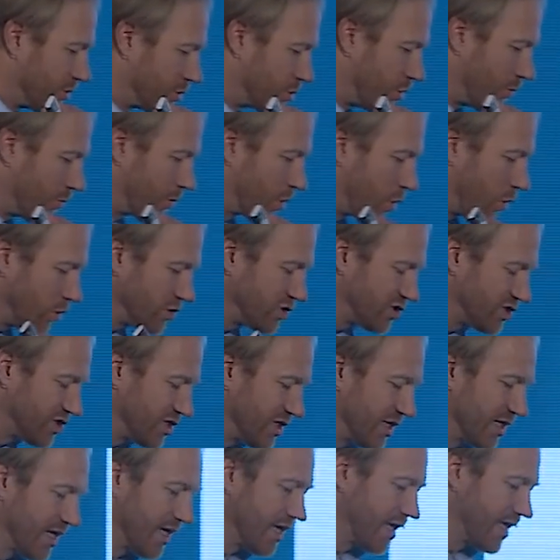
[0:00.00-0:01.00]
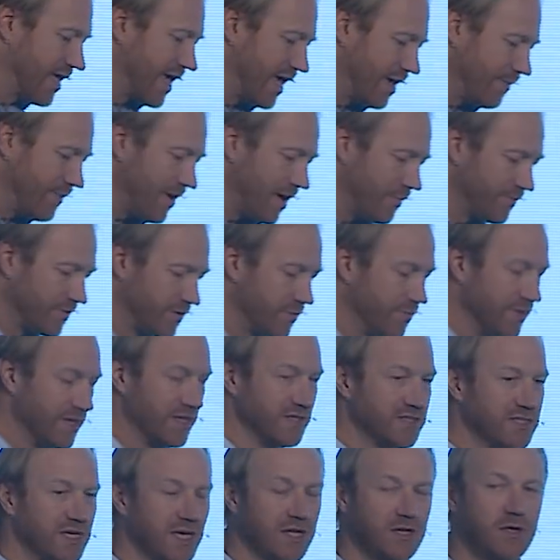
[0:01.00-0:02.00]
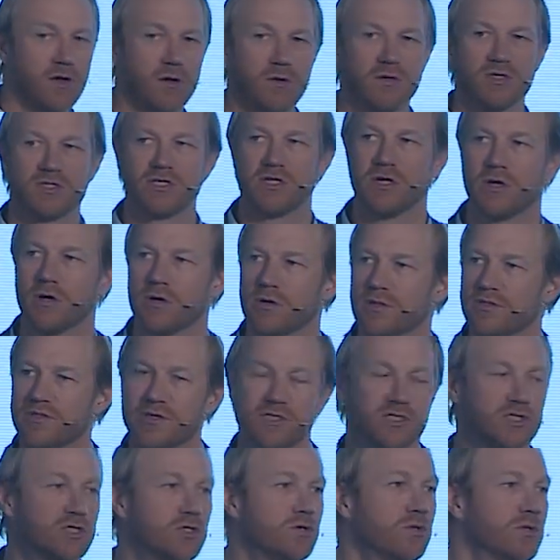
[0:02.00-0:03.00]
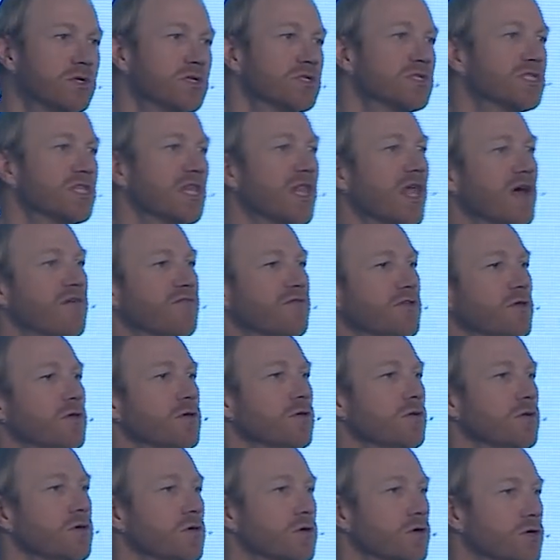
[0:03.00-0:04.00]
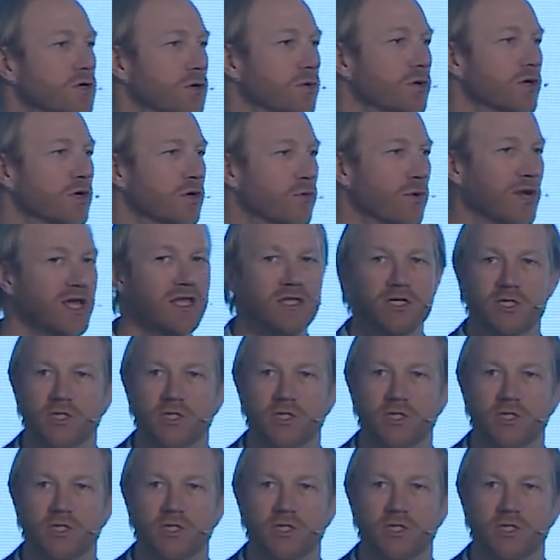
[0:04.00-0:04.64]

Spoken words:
Tom Kosnick, he came up to me and said, Jonas, you know, the students love you, you're doing a great